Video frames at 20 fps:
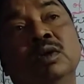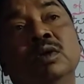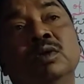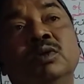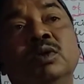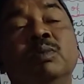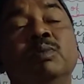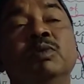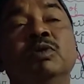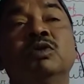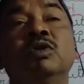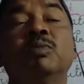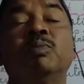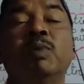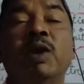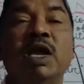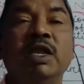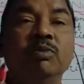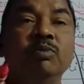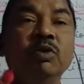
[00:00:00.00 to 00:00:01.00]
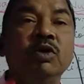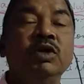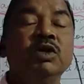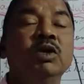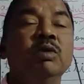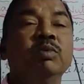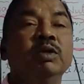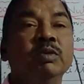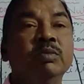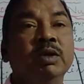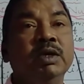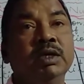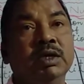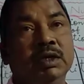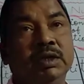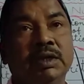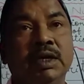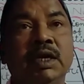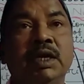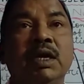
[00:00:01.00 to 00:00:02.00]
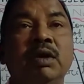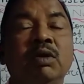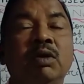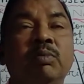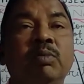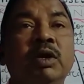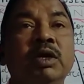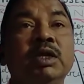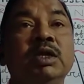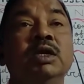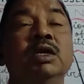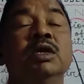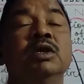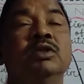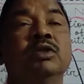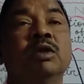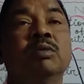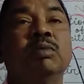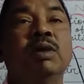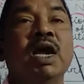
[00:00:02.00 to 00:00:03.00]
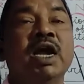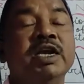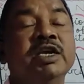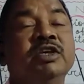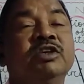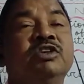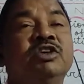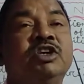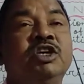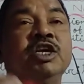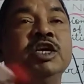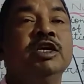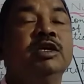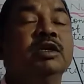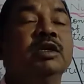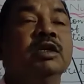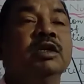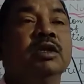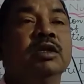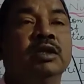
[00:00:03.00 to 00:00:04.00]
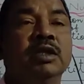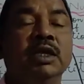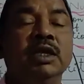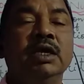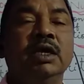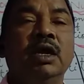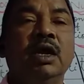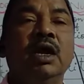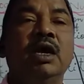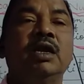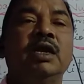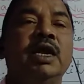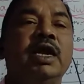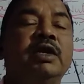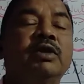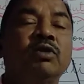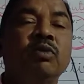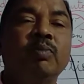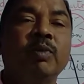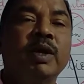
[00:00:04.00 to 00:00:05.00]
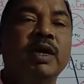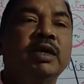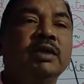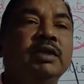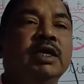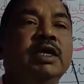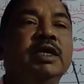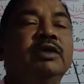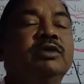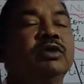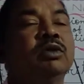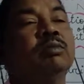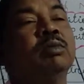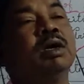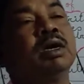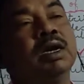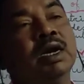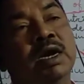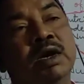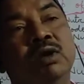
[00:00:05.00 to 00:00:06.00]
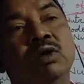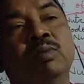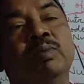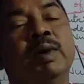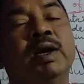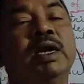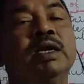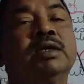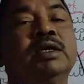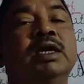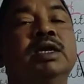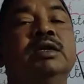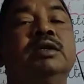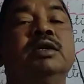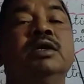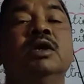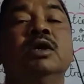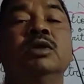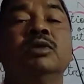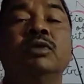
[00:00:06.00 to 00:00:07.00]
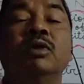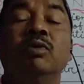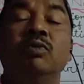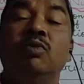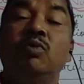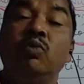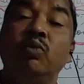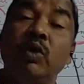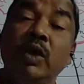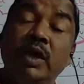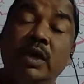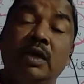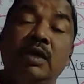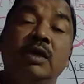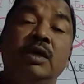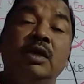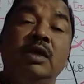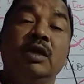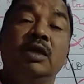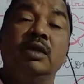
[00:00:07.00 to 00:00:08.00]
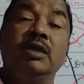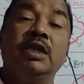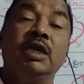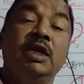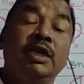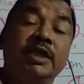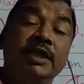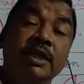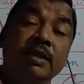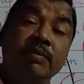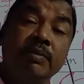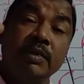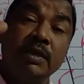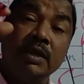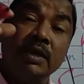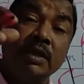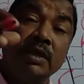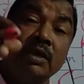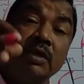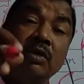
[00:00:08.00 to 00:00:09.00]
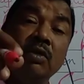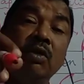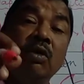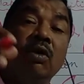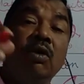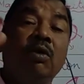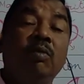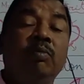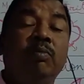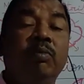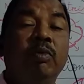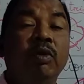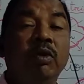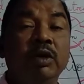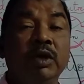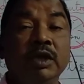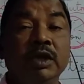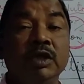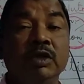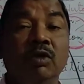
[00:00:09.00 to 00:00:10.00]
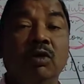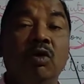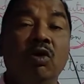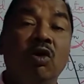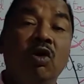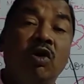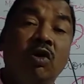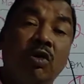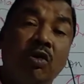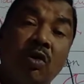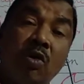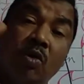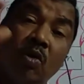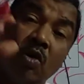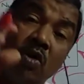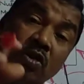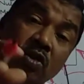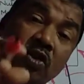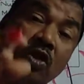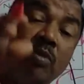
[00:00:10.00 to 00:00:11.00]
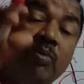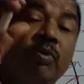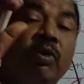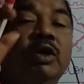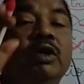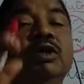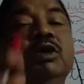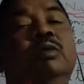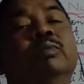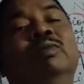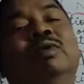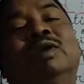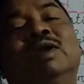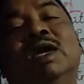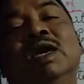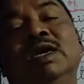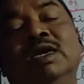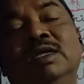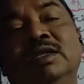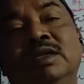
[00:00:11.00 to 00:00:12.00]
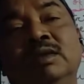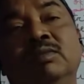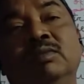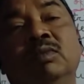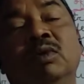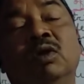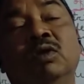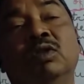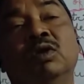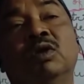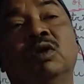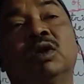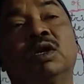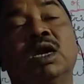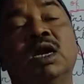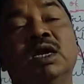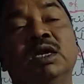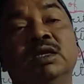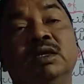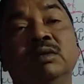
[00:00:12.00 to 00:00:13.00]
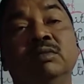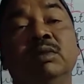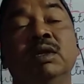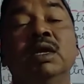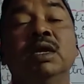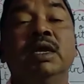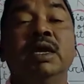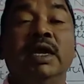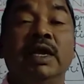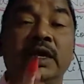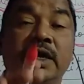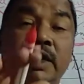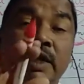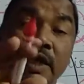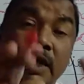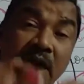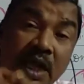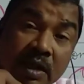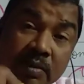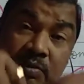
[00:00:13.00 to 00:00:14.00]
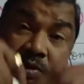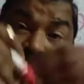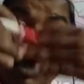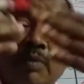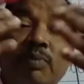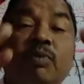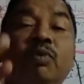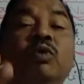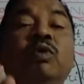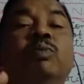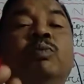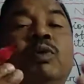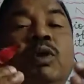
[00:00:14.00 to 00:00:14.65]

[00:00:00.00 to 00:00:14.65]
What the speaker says: Suppose the plasmodium remain inside our body, some lice stick, they are ectoparasites, some are endoparasites. So when they live in the body or on the body of other organisms and derive their food